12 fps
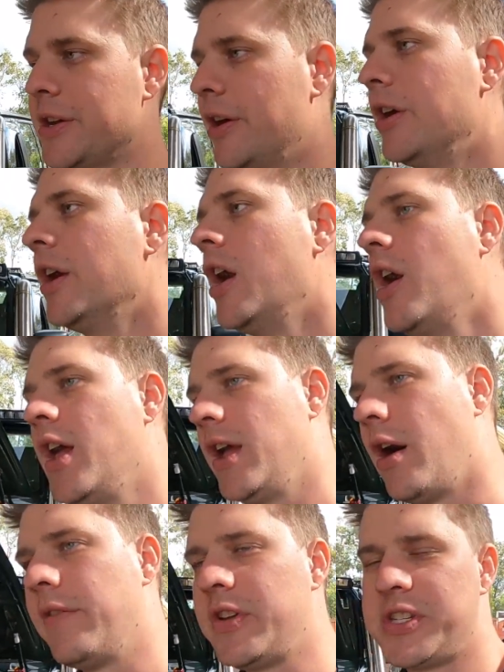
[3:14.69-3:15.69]
So
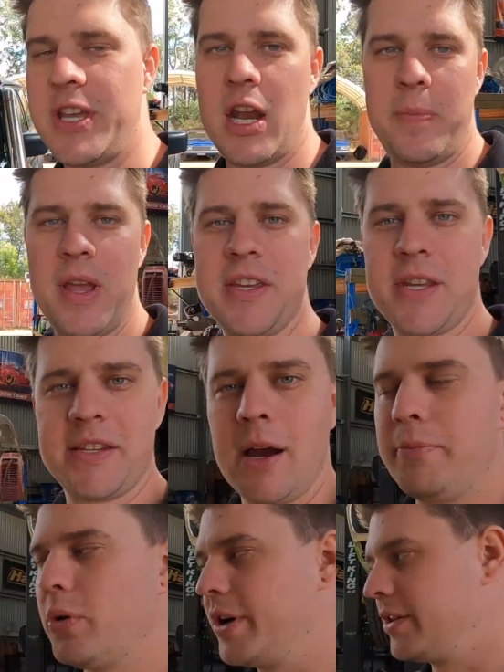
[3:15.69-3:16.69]
obviously, it appears at
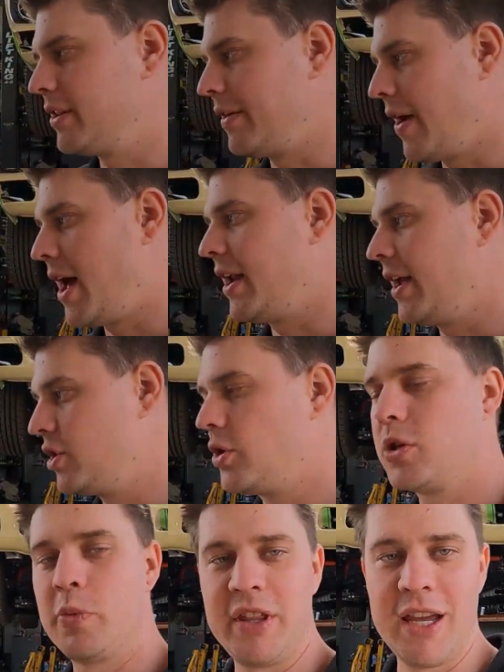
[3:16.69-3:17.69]
some point they've had
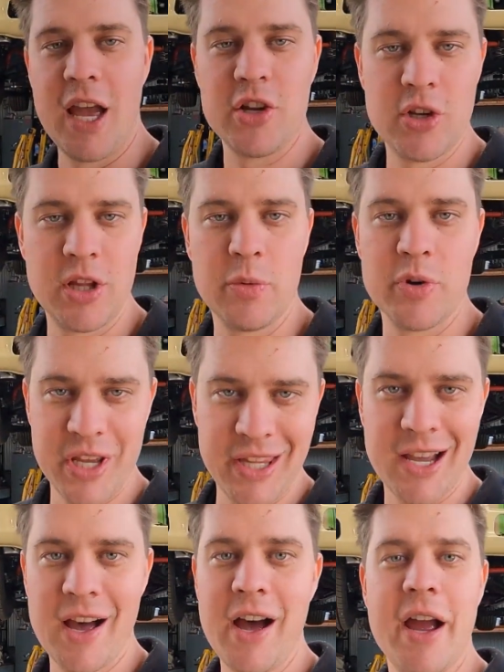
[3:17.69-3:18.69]
issues with the engine that was in
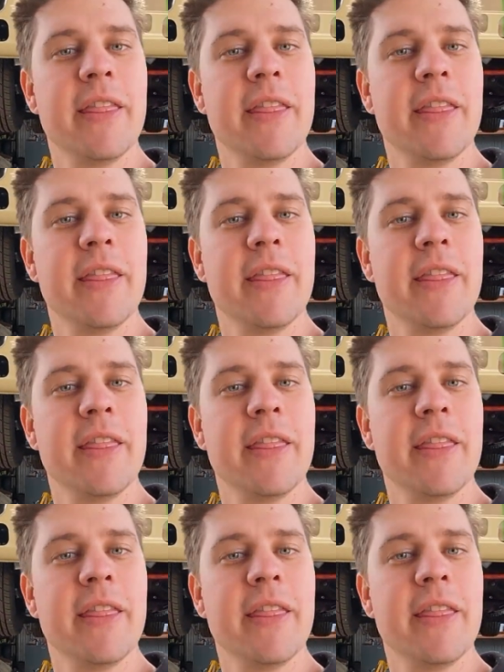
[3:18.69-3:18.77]
the car,